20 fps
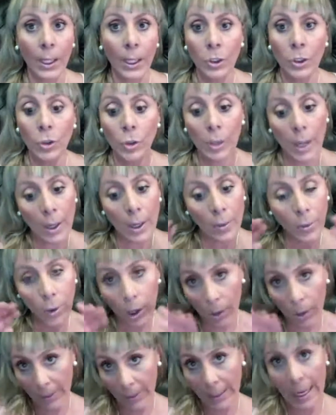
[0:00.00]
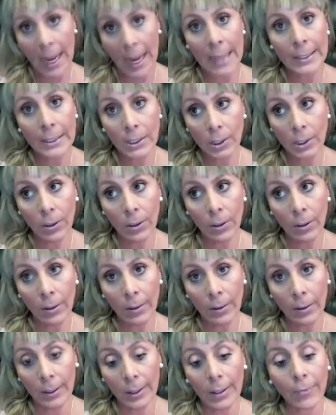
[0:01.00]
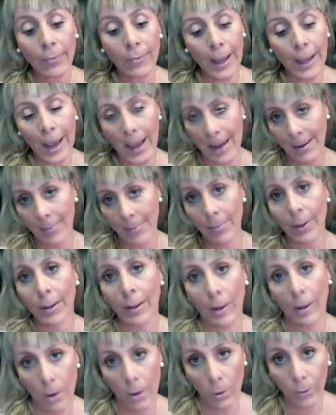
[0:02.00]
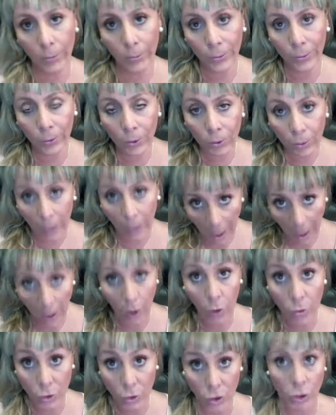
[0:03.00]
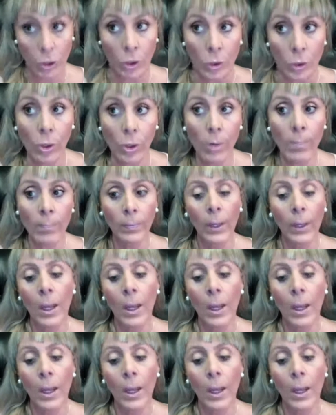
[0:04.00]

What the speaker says: You can work with hands-on if the animal allows you,